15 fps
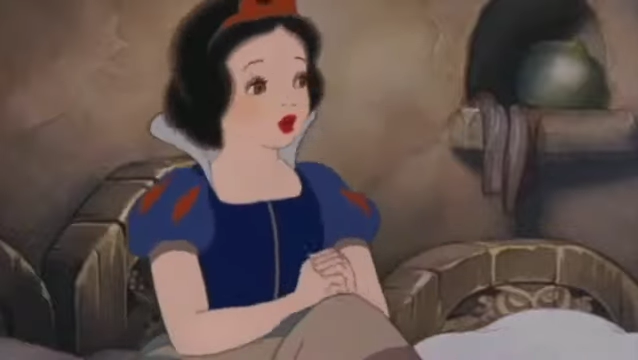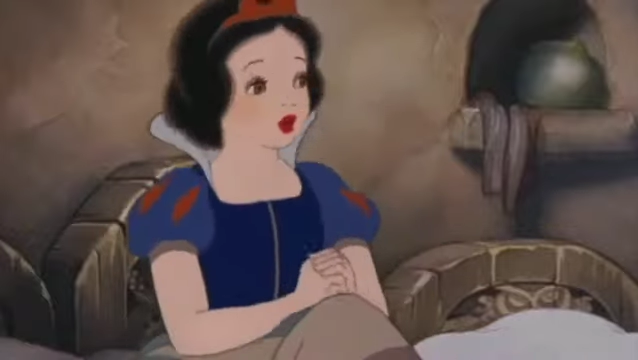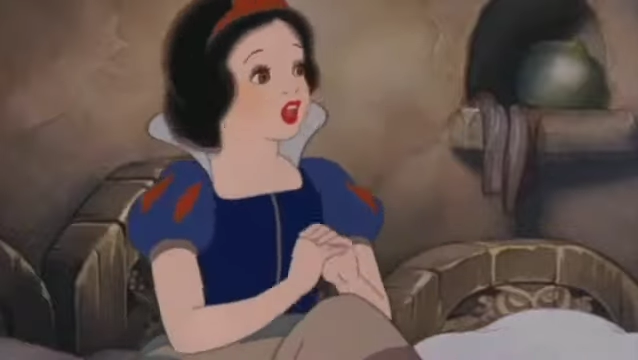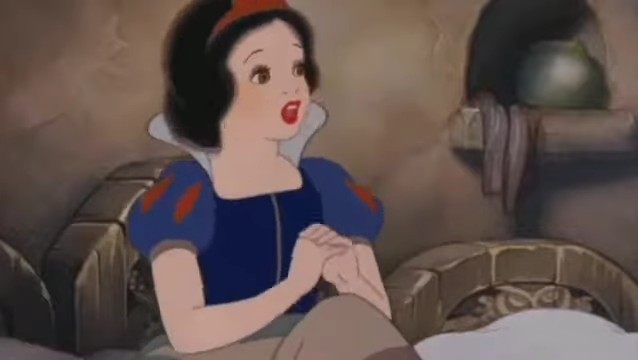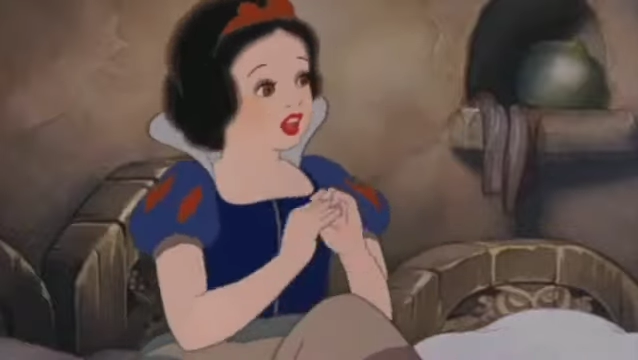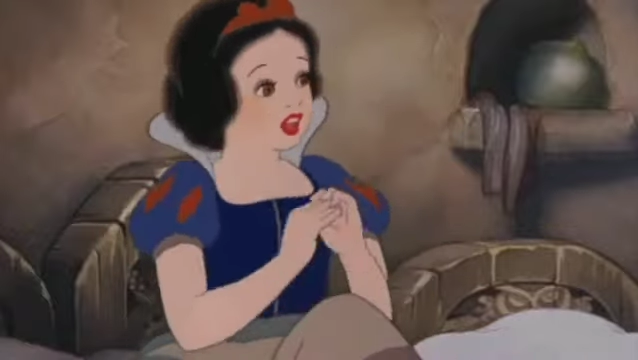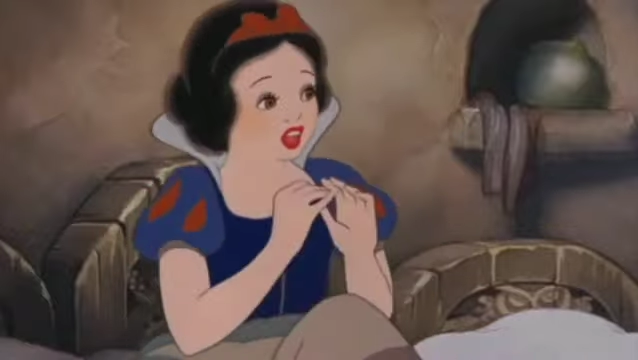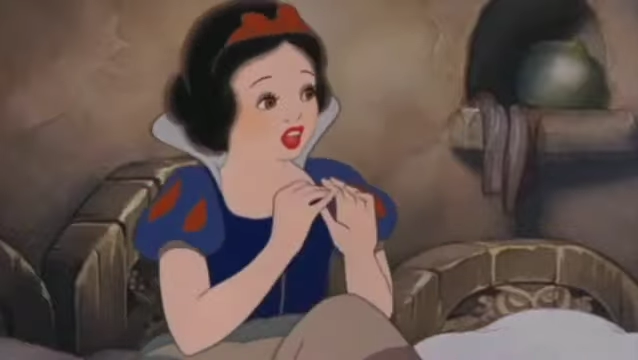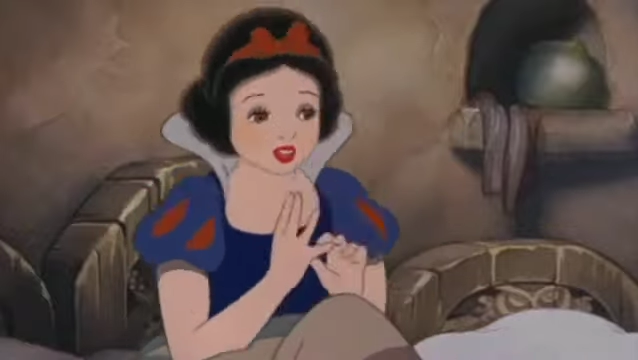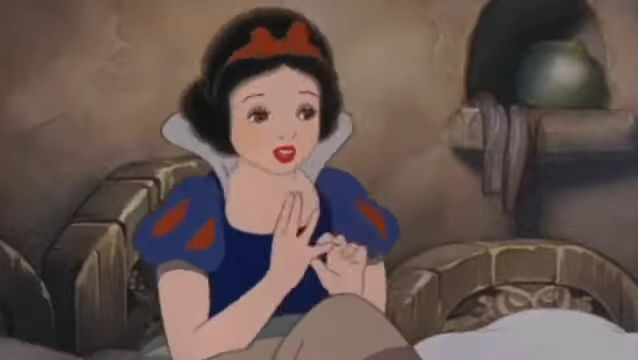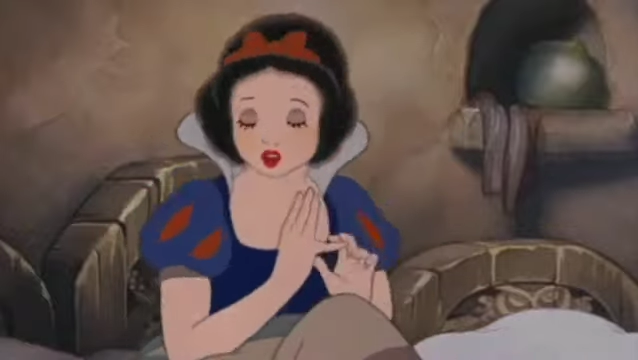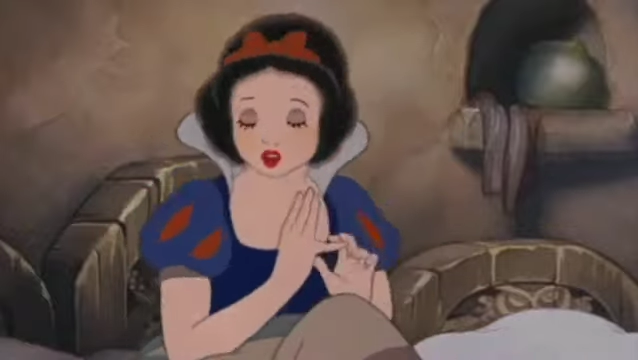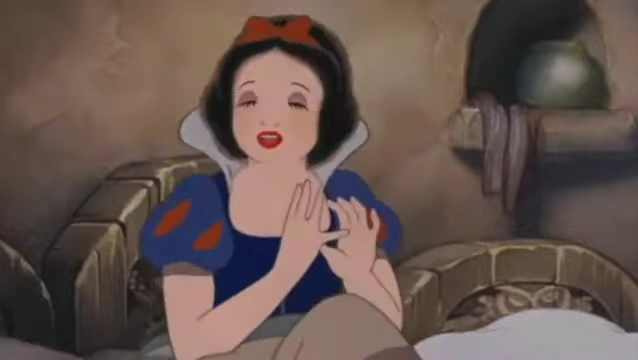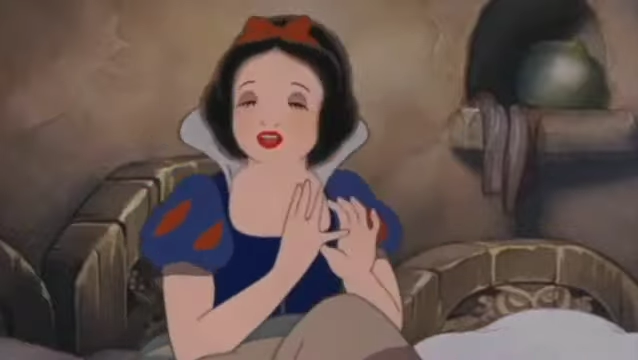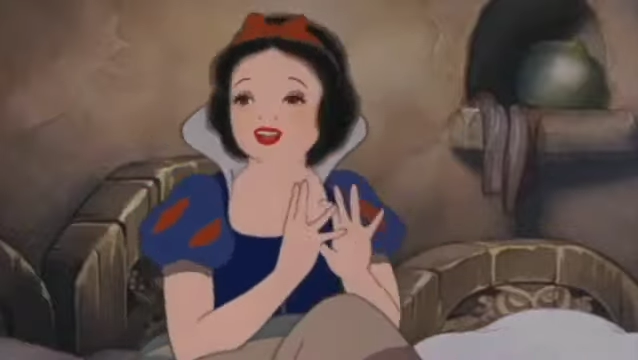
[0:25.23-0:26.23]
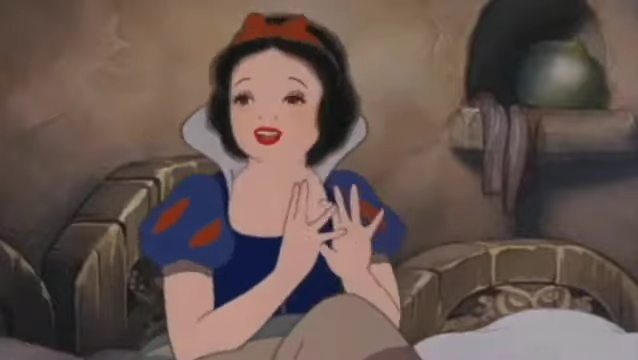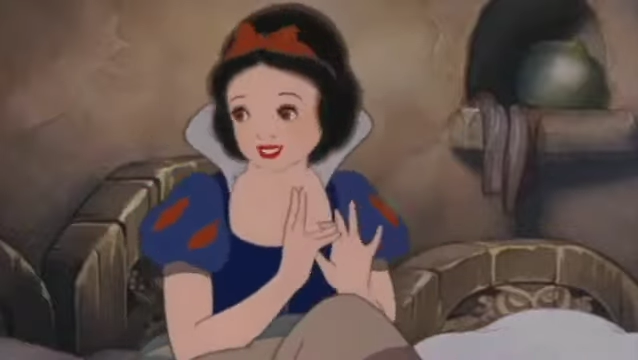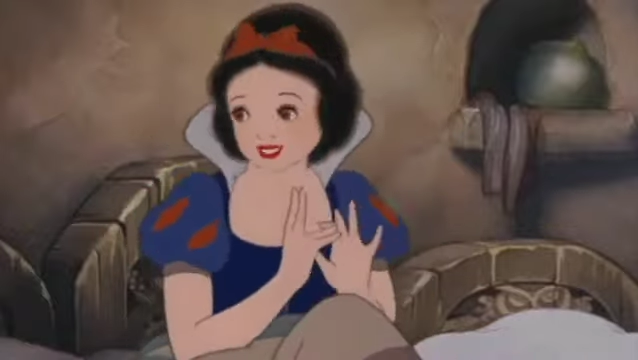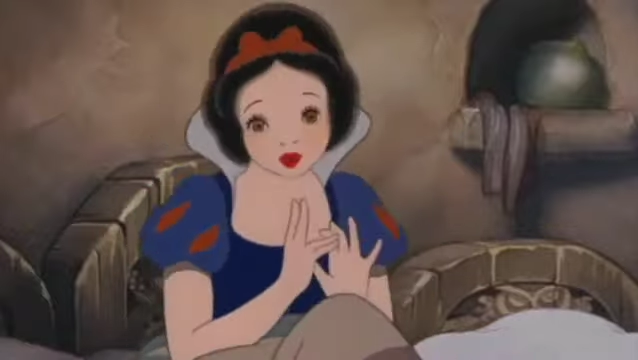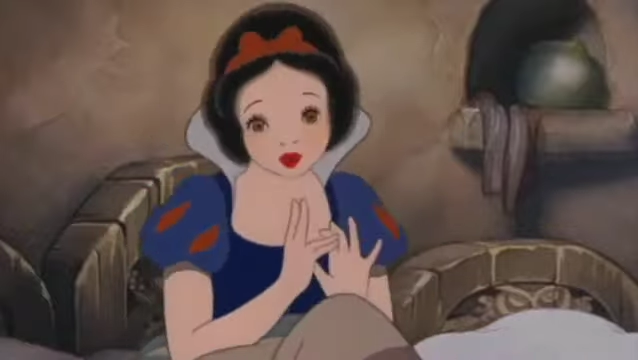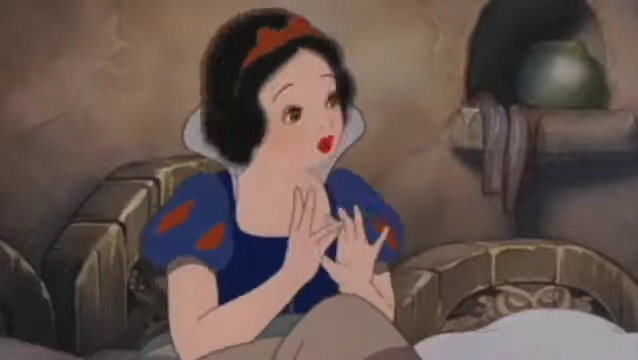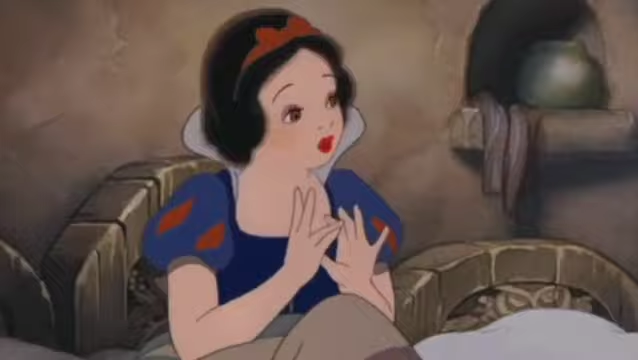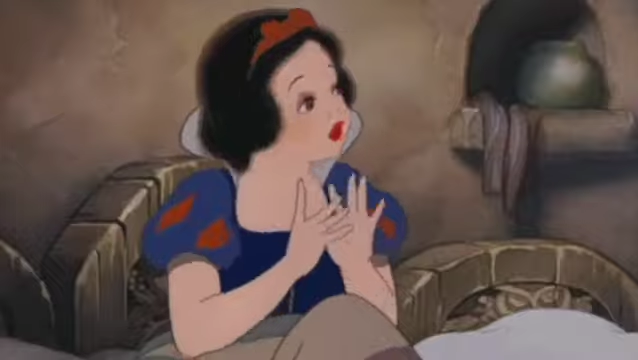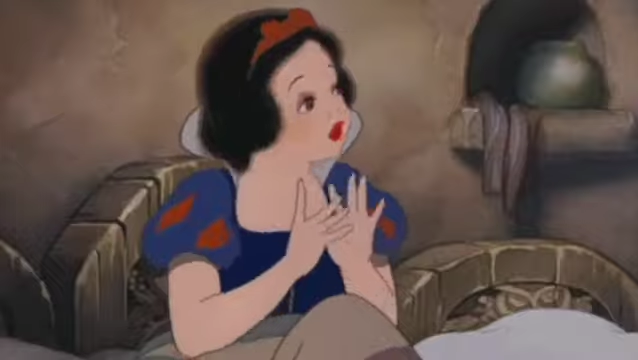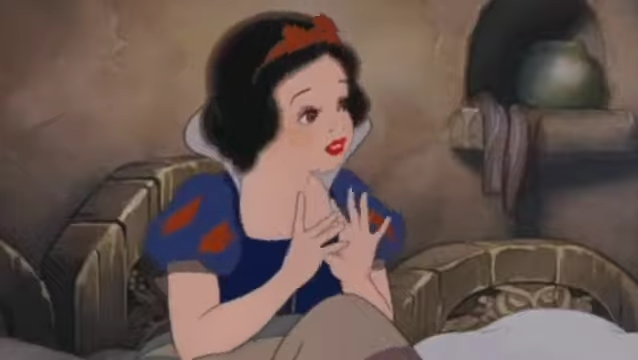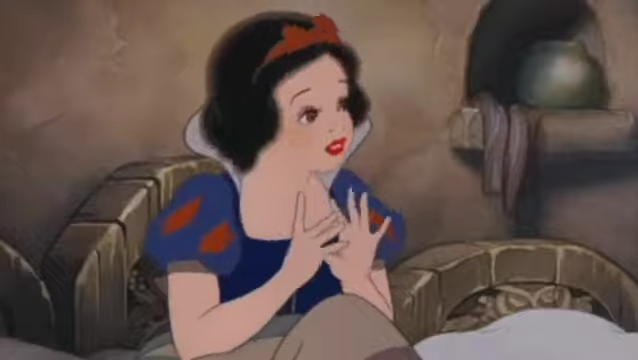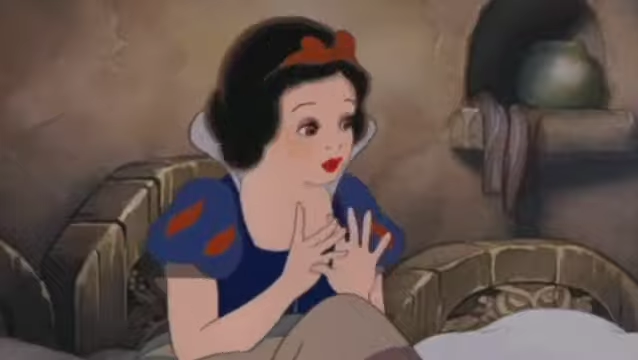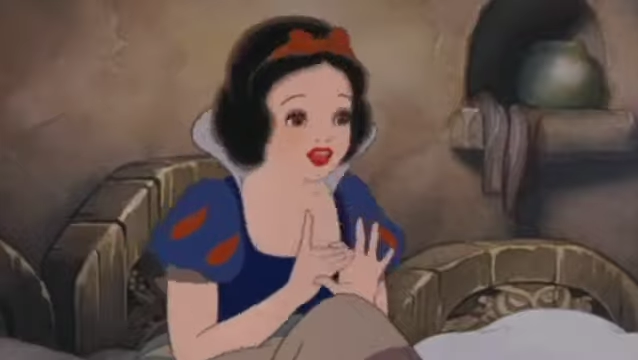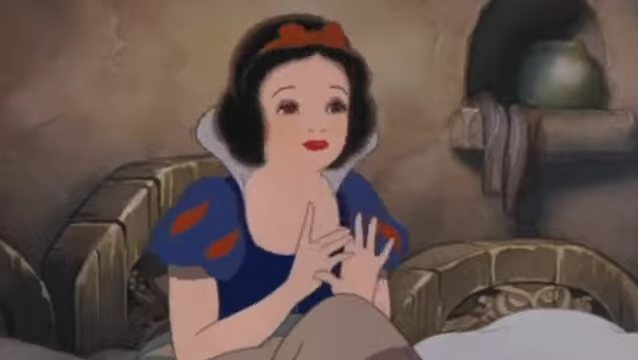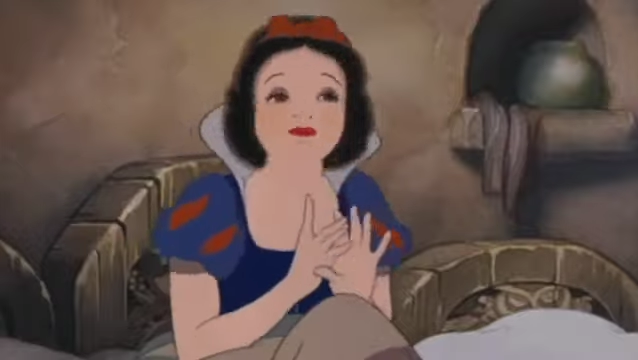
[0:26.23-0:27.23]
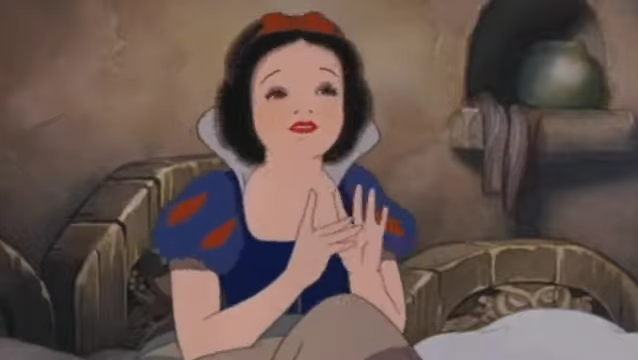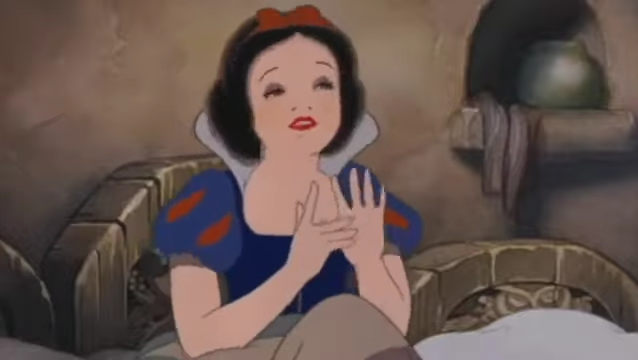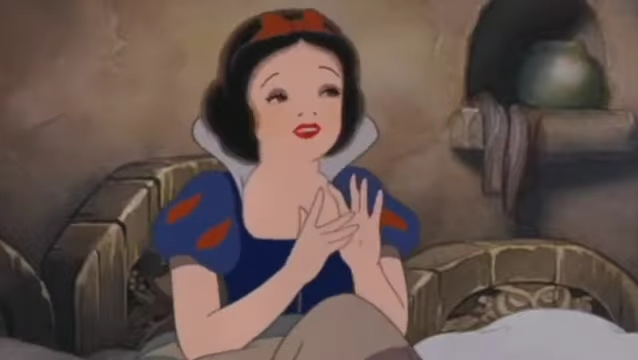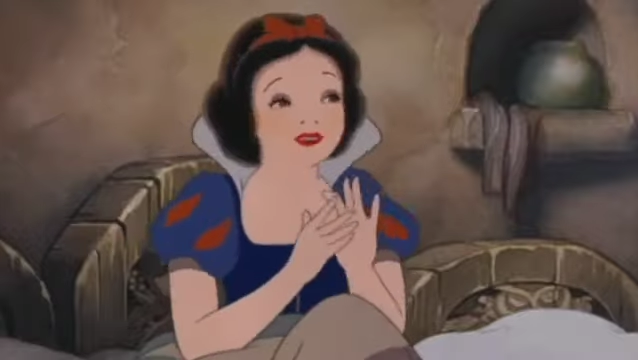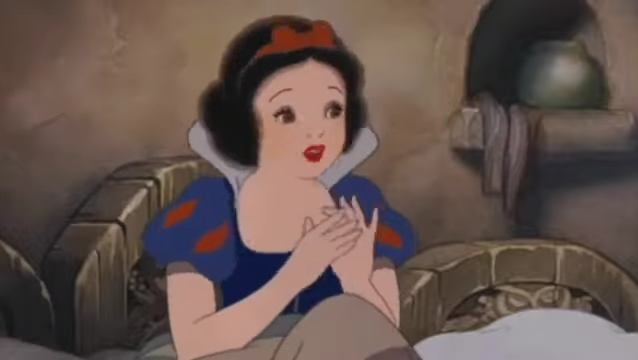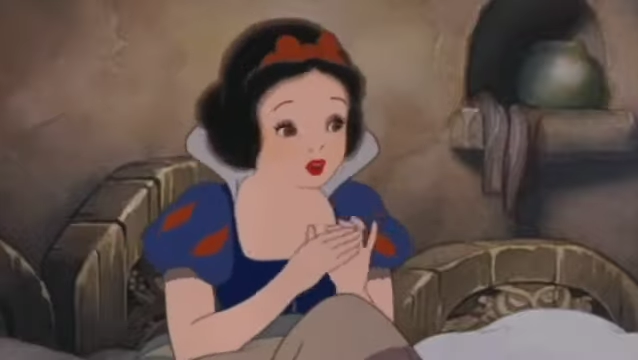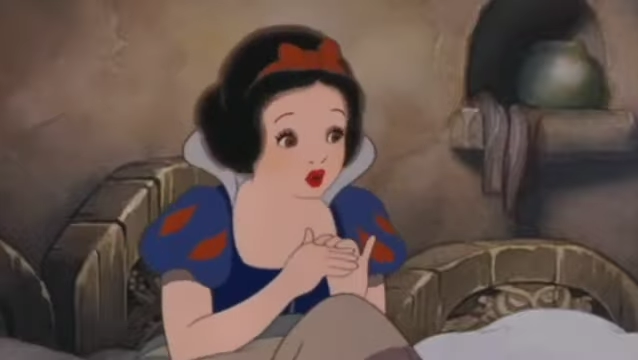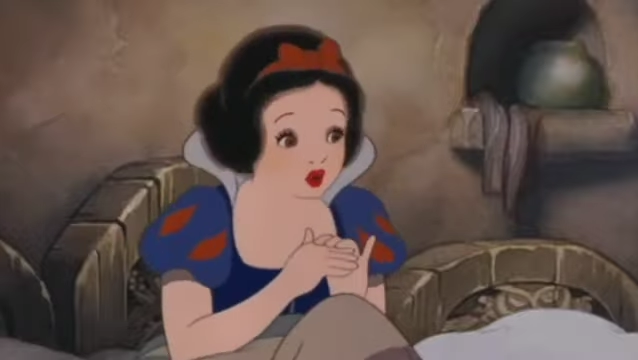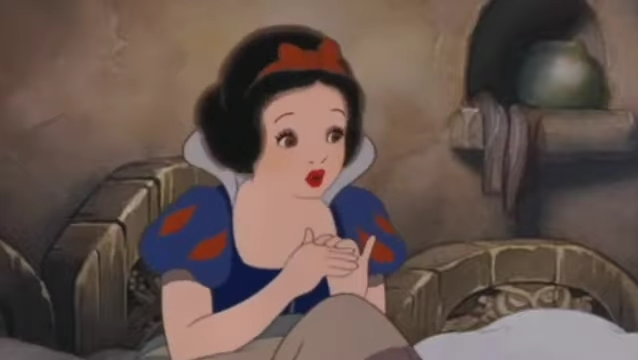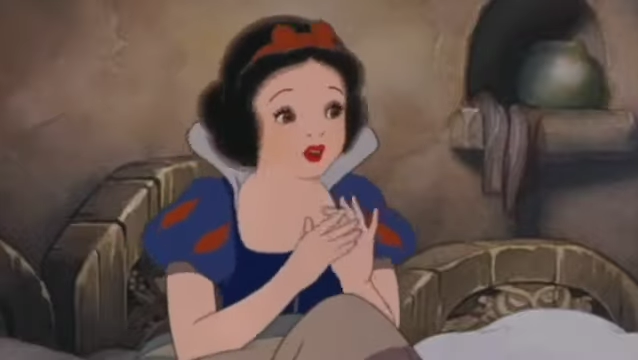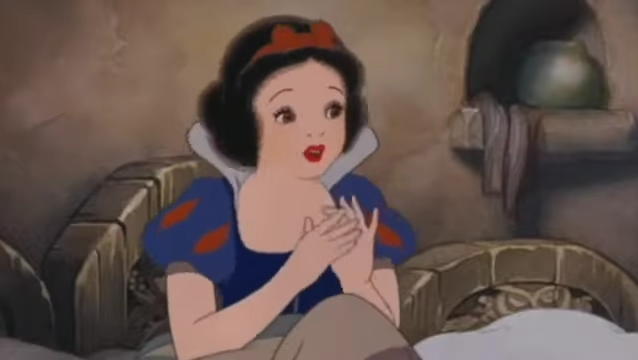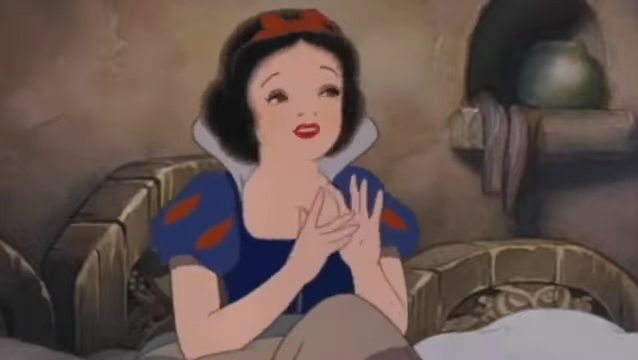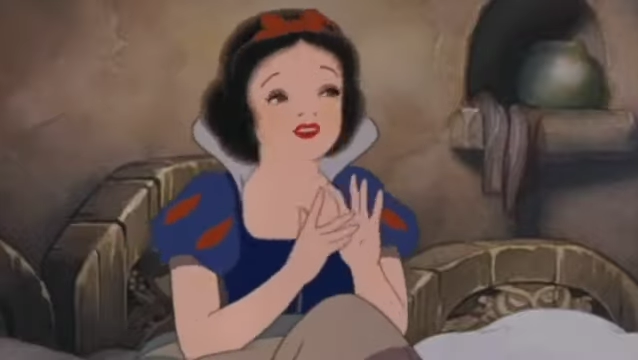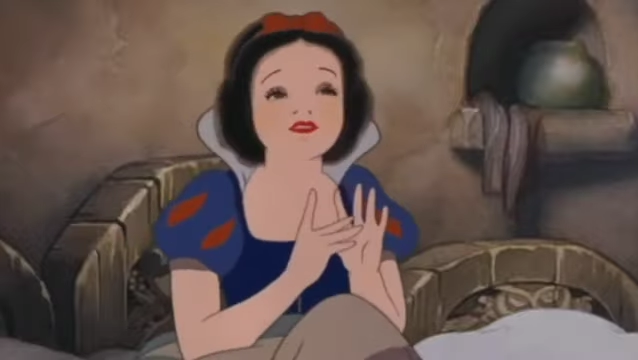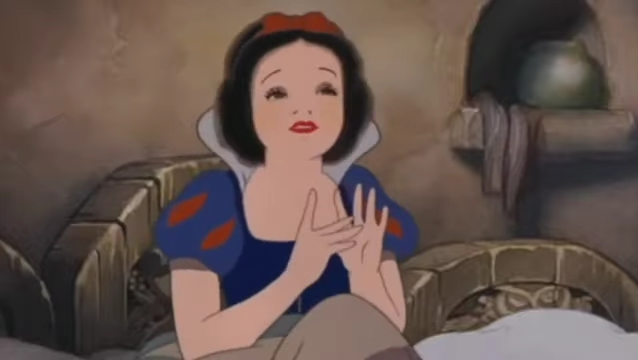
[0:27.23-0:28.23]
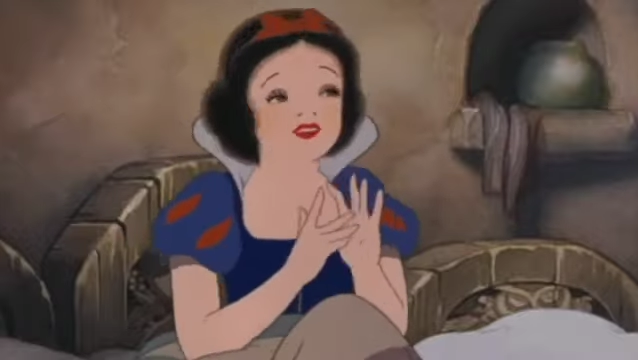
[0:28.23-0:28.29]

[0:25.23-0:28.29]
I think it's time for Snow White's adorable, lovable